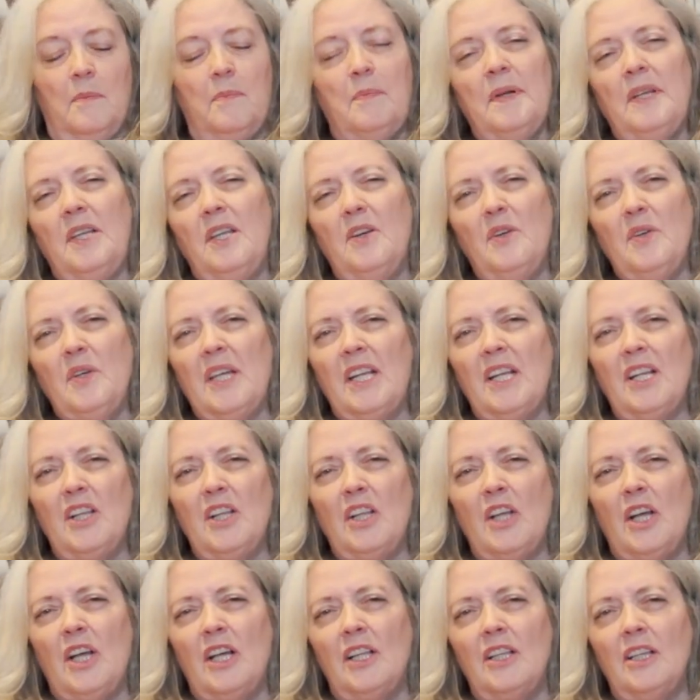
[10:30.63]
but you don't get a
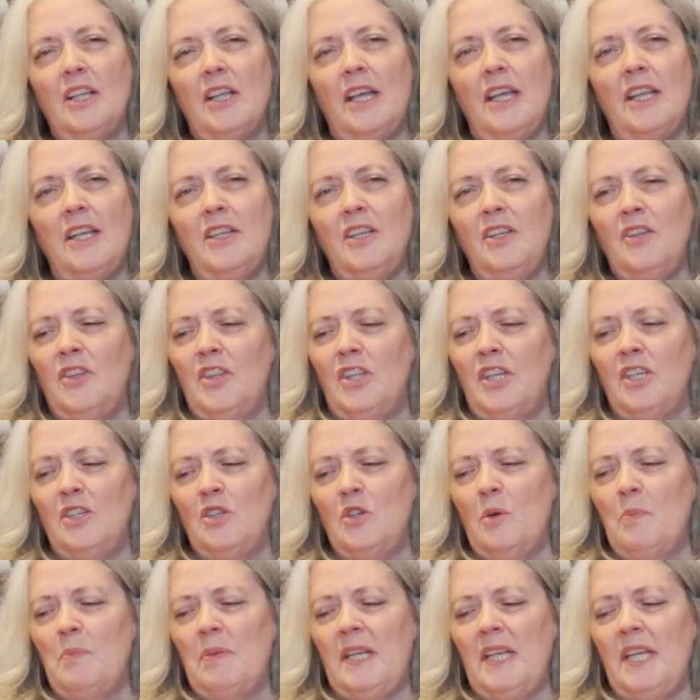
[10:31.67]
lot, and you think
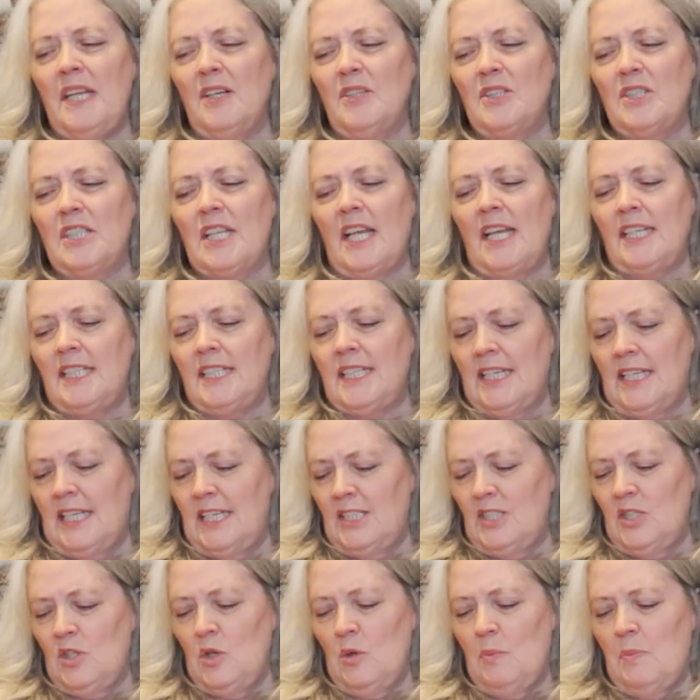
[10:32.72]
nobody else liked it
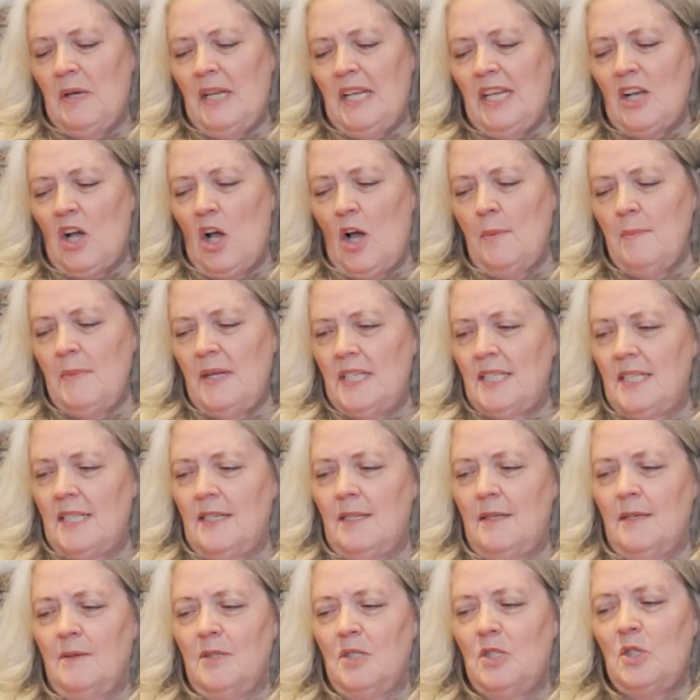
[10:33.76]
because nobody
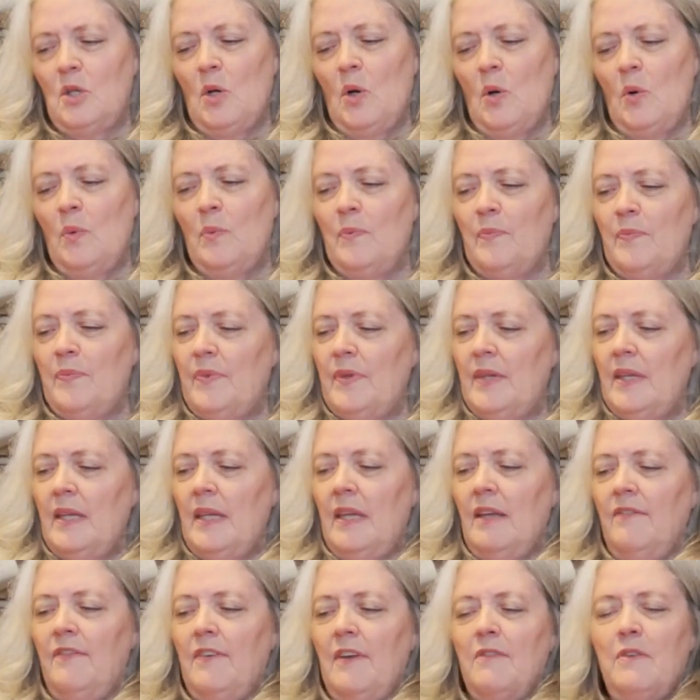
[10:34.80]
commented. So
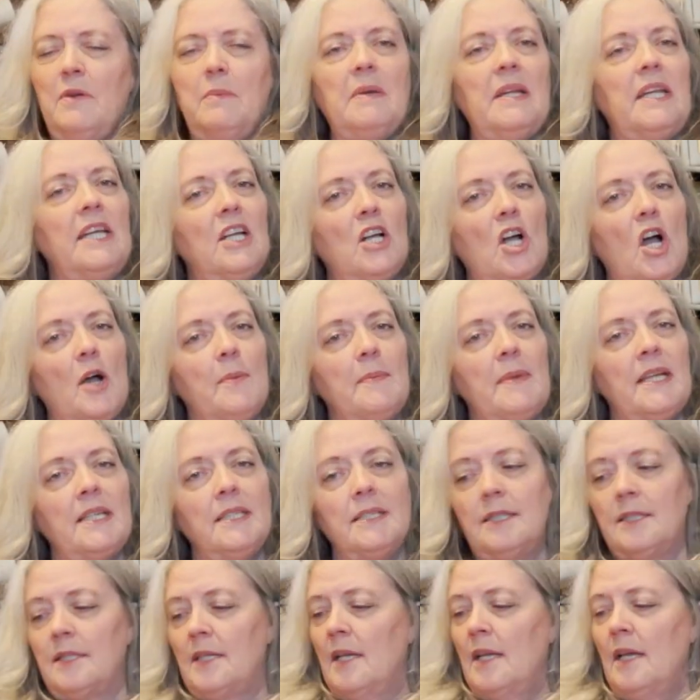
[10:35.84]
if everybody
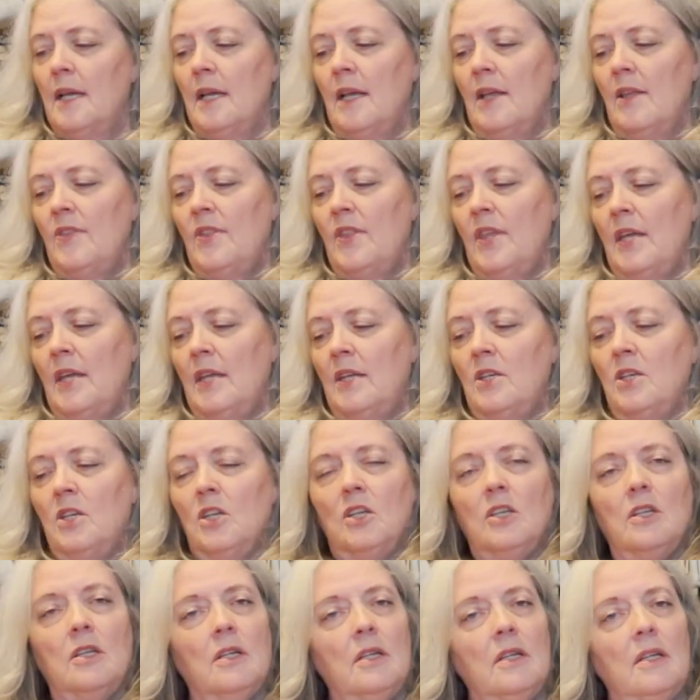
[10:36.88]
comments, then
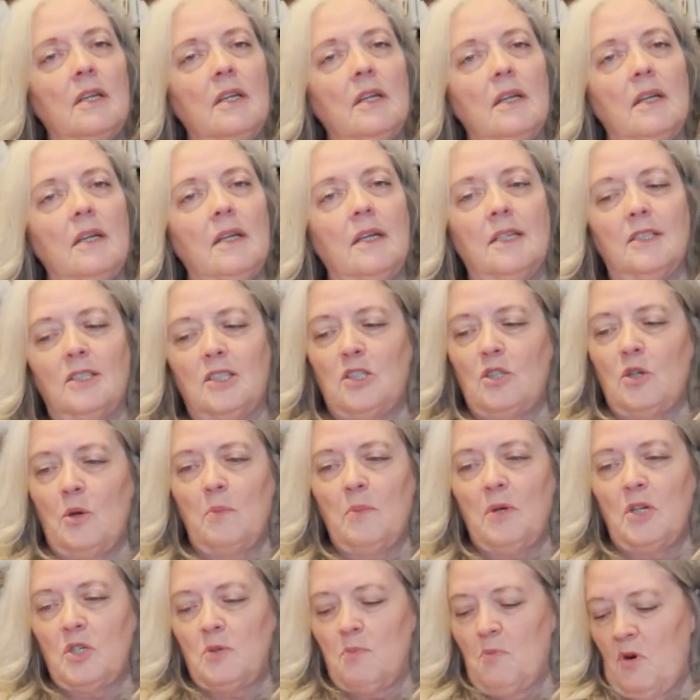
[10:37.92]
it's so
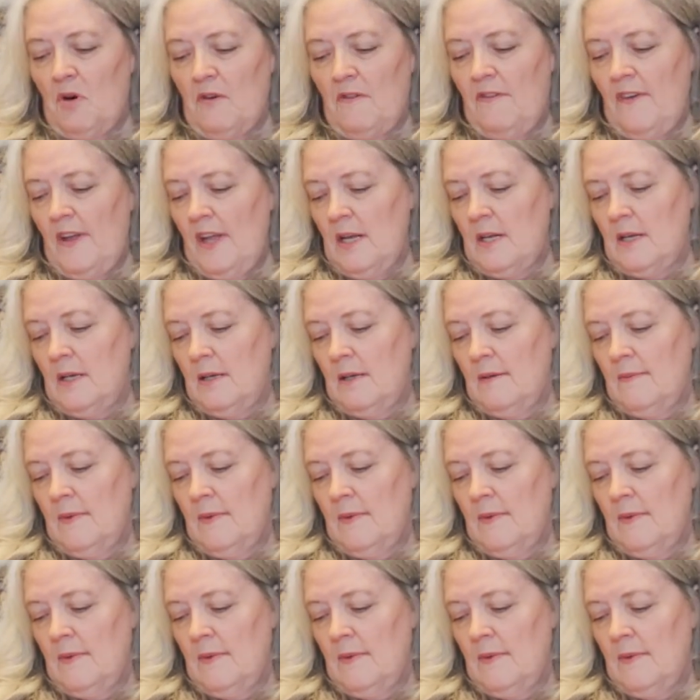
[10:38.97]
much more fun.